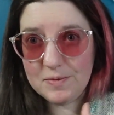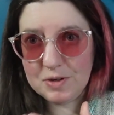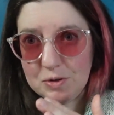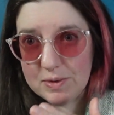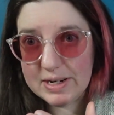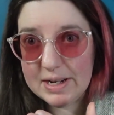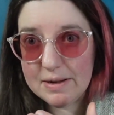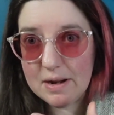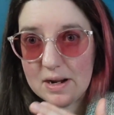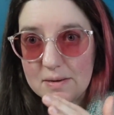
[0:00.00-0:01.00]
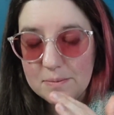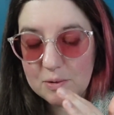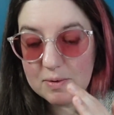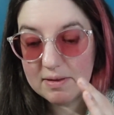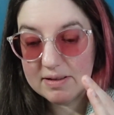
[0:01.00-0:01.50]
to read it.
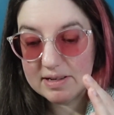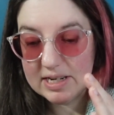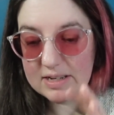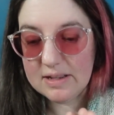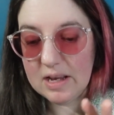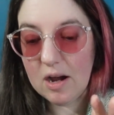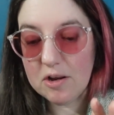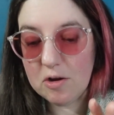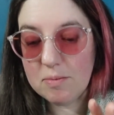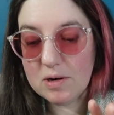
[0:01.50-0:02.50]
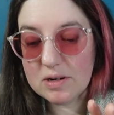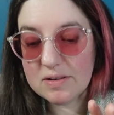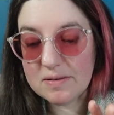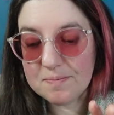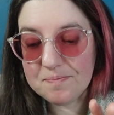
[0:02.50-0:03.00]
But we're listening to the
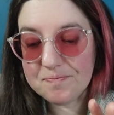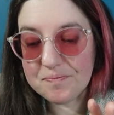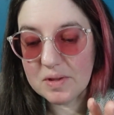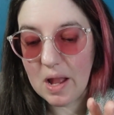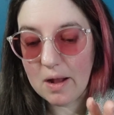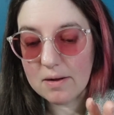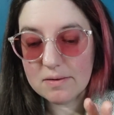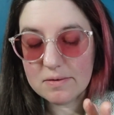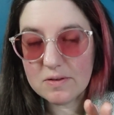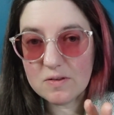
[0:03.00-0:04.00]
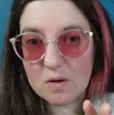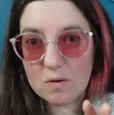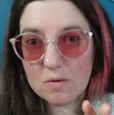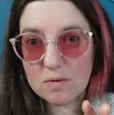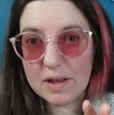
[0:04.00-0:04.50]
audiobooks,
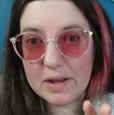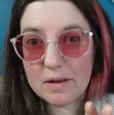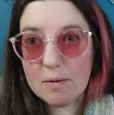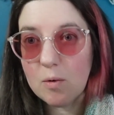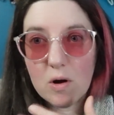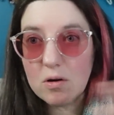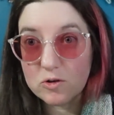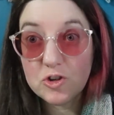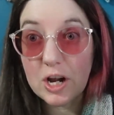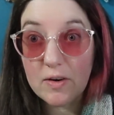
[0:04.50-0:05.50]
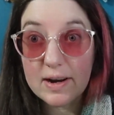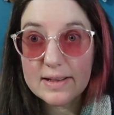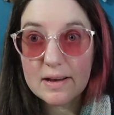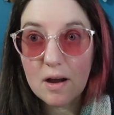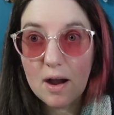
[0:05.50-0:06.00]
so like we're all
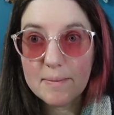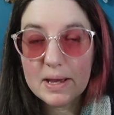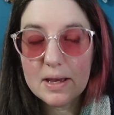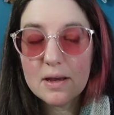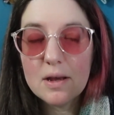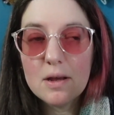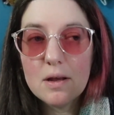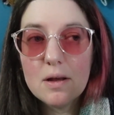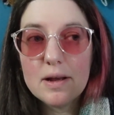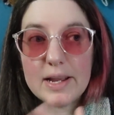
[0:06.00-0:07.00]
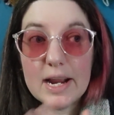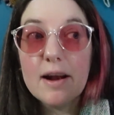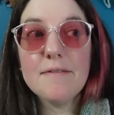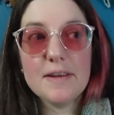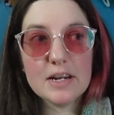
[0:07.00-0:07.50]
sharing the copy.
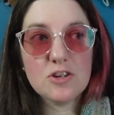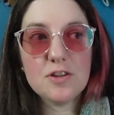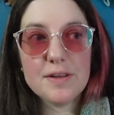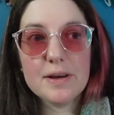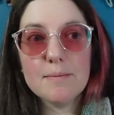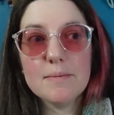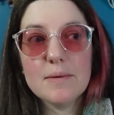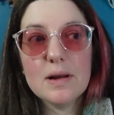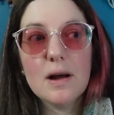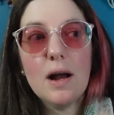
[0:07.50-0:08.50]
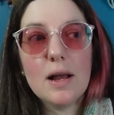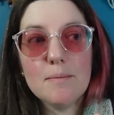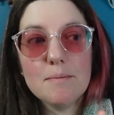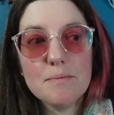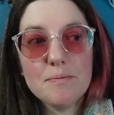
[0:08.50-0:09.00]
Garrett finished them. I
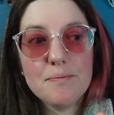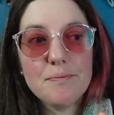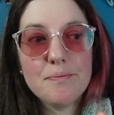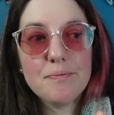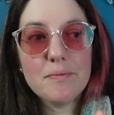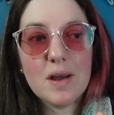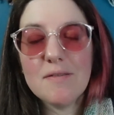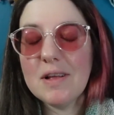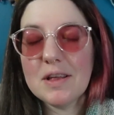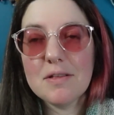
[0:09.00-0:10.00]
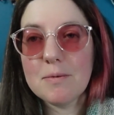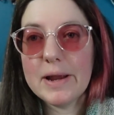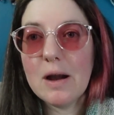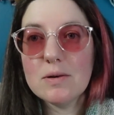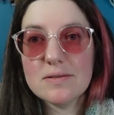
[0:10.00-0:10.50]
have like 3
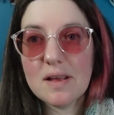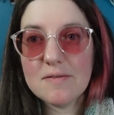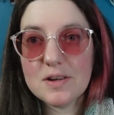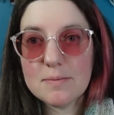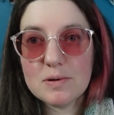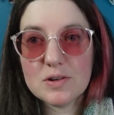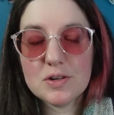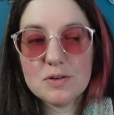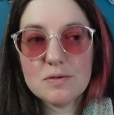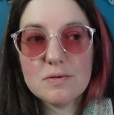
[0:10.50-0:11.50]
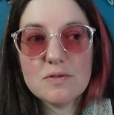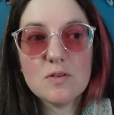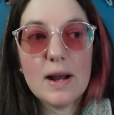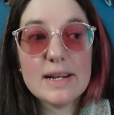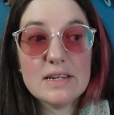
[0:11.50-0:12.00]
hours left on book 2, so
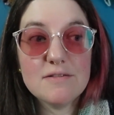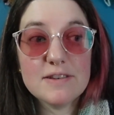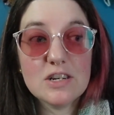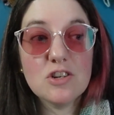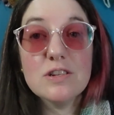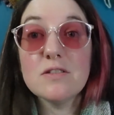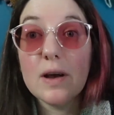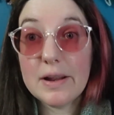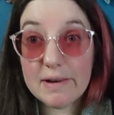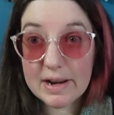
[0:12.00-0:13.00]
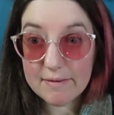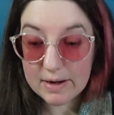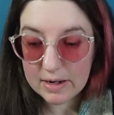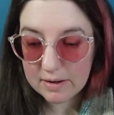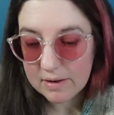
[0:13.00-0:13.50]
I need to finish it so Henry can
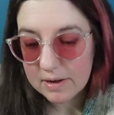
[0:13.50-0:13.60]
read it.